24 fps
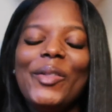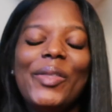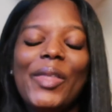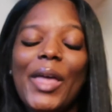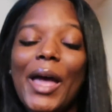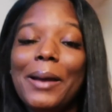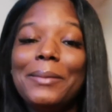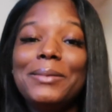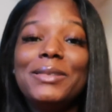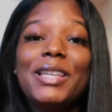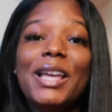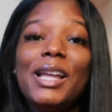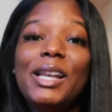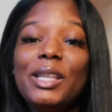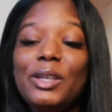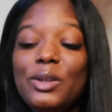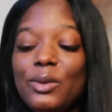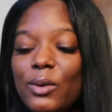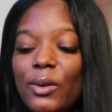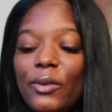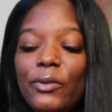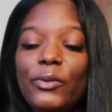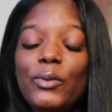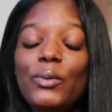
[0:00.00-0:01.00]
I'm telling
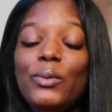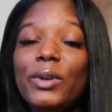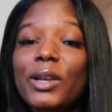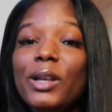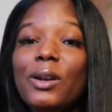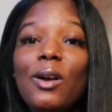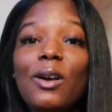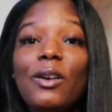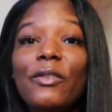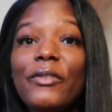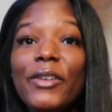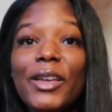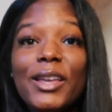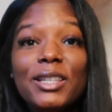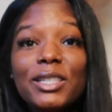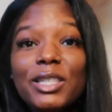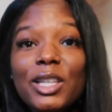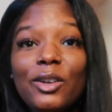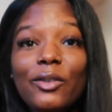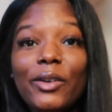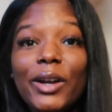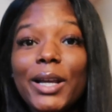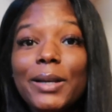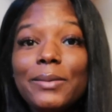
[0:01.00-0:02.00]
you, if you get off
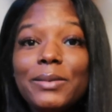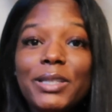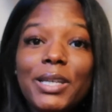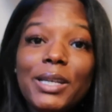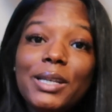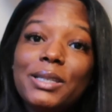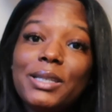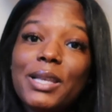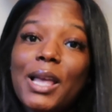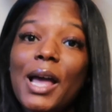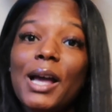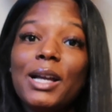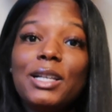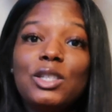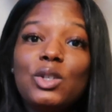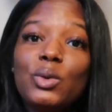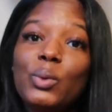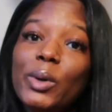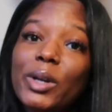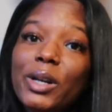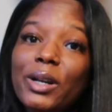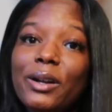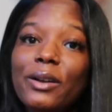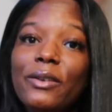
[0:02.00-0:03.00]
Instagram, TikTok,
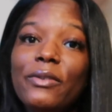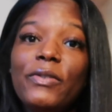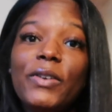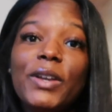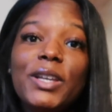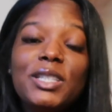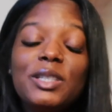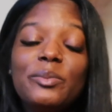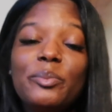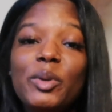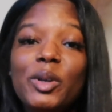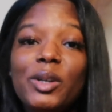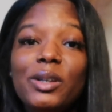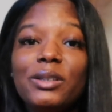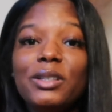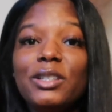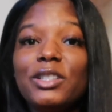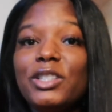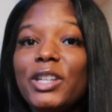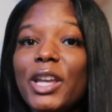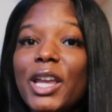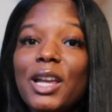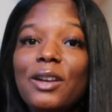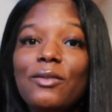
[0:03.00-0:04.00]
Twitter, Facebook, the
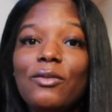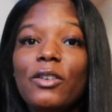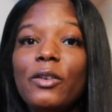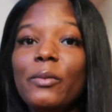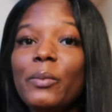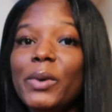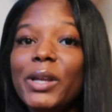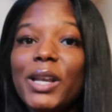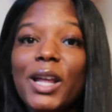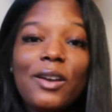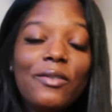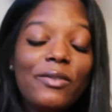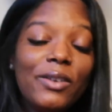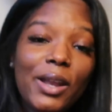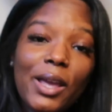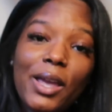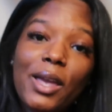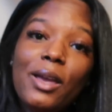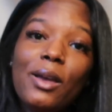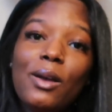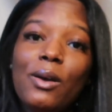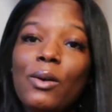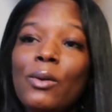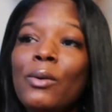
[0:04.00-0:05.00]
Shade Room, whatever the
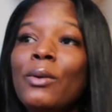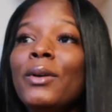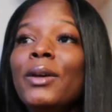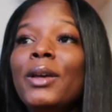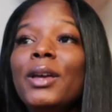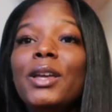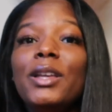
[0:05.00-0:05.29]
hell,